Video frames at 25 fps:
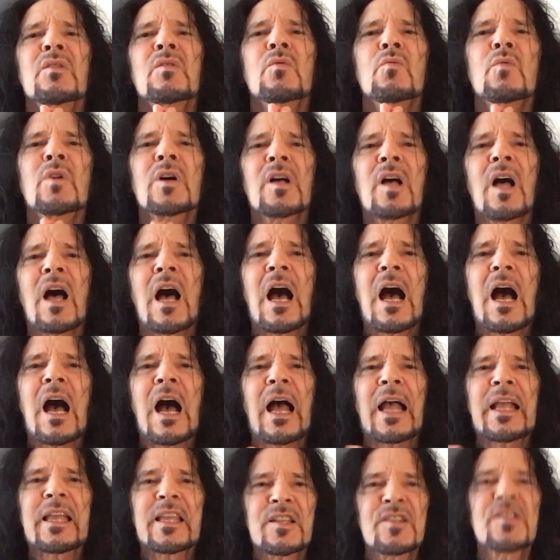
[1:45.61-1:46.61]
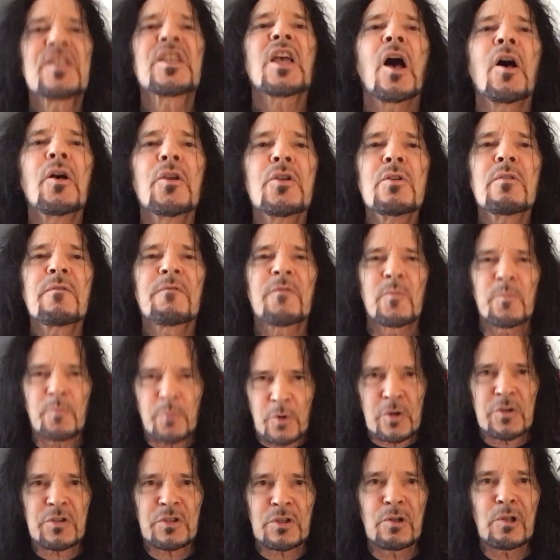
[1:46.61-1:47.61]
Well, I can tell you from
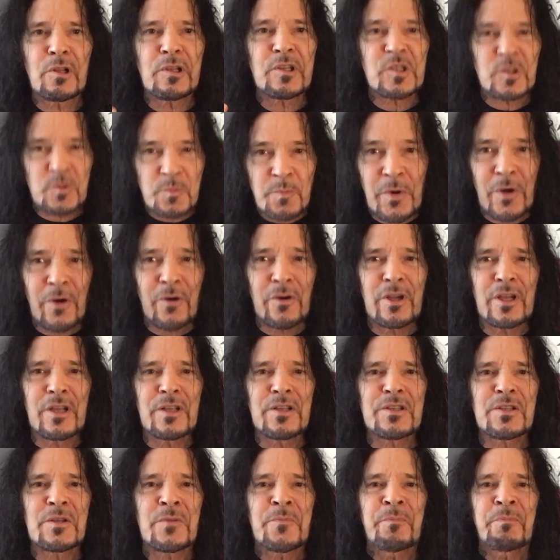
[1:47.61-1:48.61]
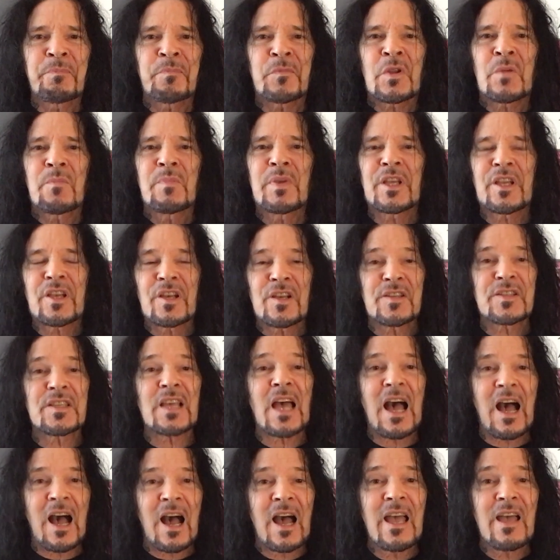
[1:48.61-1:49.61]
personal experience
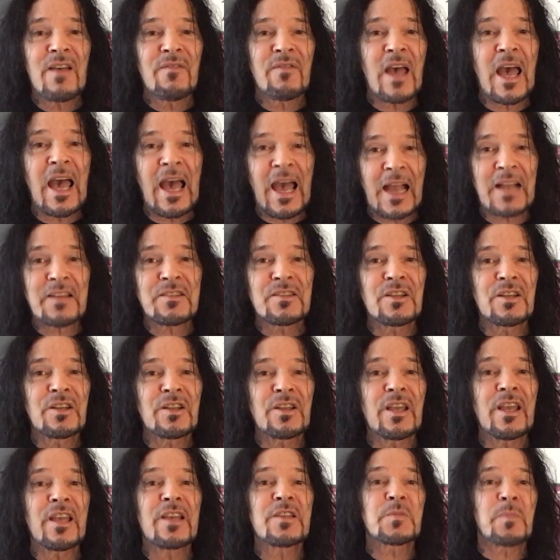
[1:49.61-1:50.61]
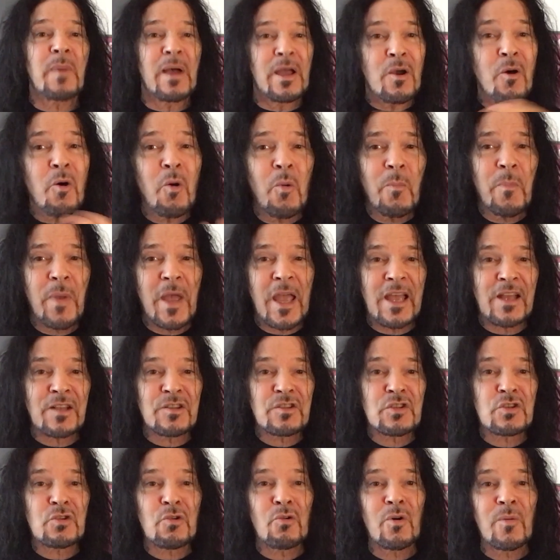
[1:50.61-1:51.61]
because I have acted as my own
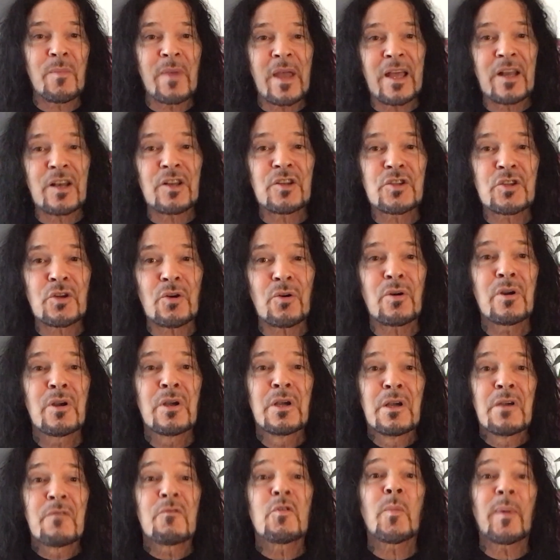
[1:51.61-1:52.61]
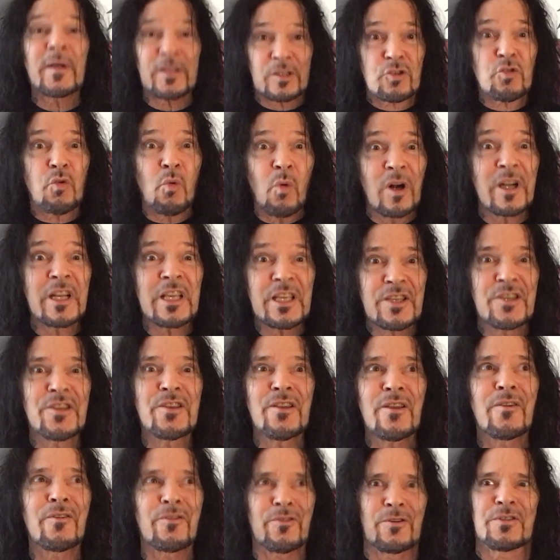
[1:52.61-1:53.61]
band's tour manager for about 20
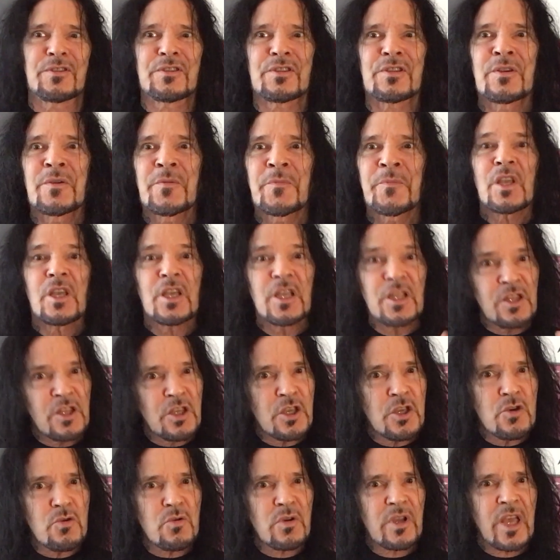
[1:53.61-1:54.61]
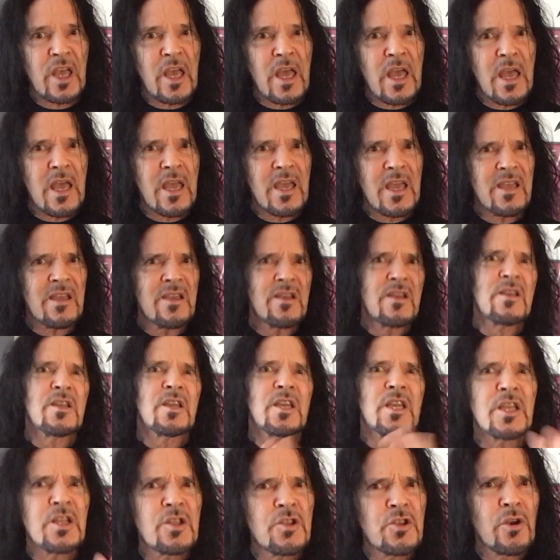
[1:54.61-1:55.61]
years. In the UK,
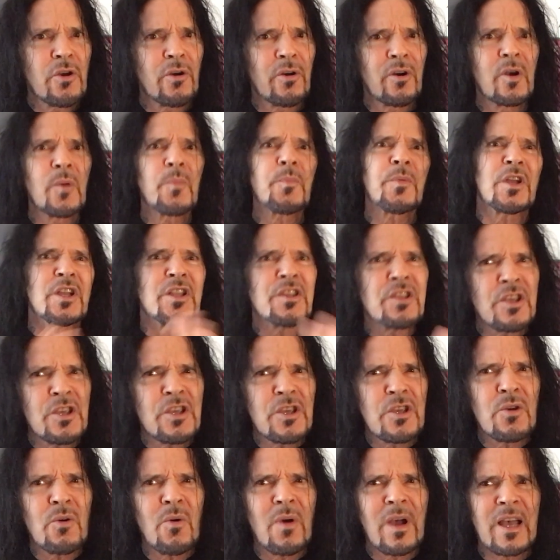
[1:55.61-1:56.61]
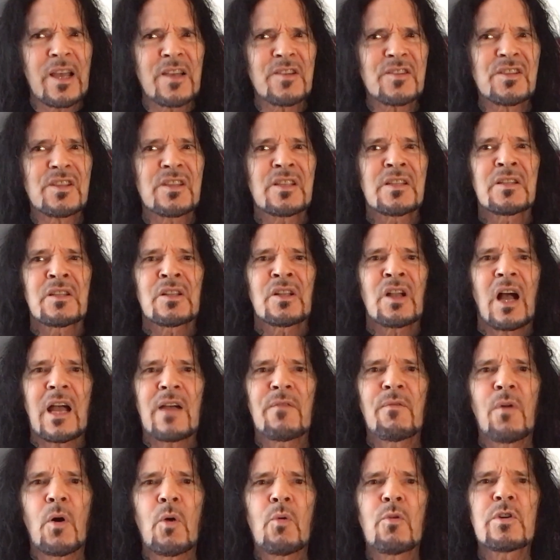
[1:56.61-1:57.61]
in Europe, in the US,
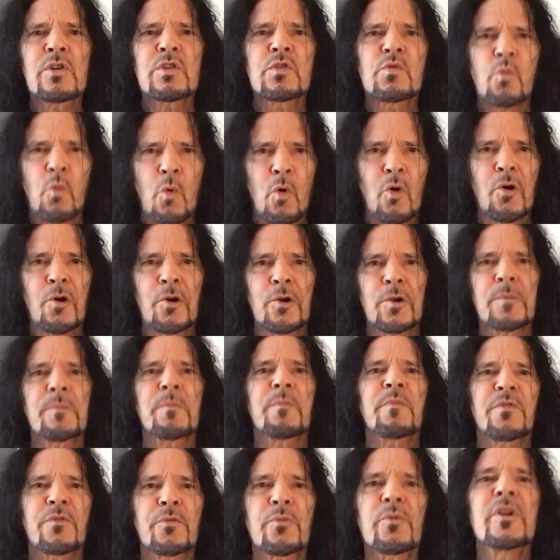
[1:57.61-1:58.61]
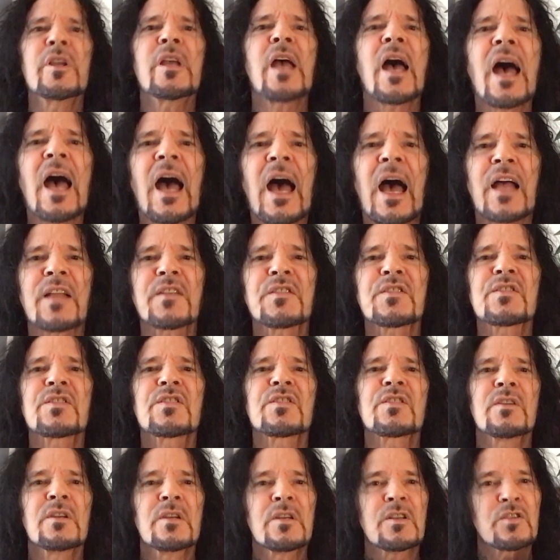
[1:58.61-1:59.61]
I've always worn 3
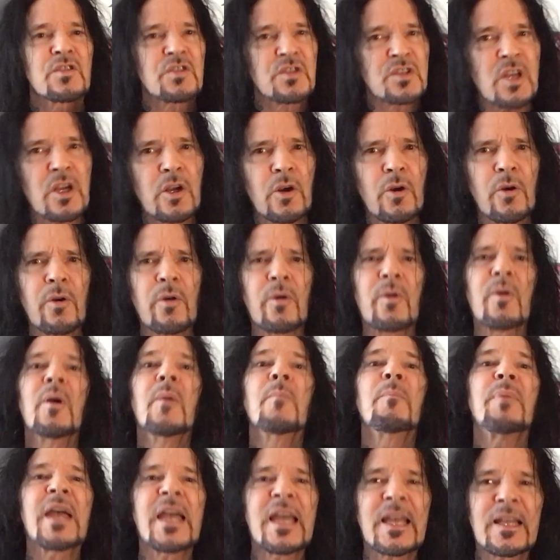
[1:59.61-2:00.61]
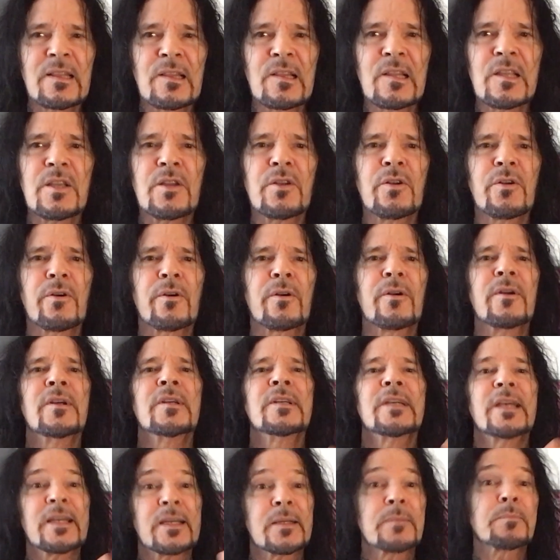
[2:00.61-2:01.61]
hats: singer, band leader,
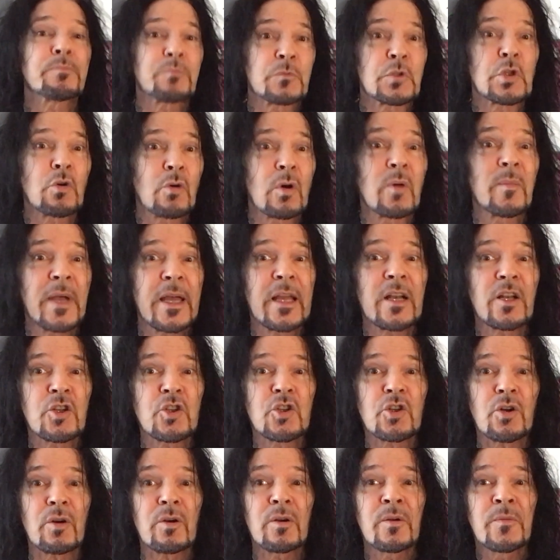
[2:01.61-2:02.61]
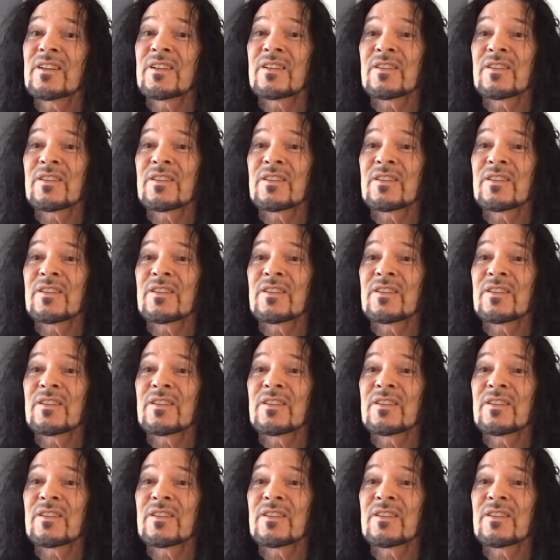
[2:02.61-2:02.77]
and tour manager.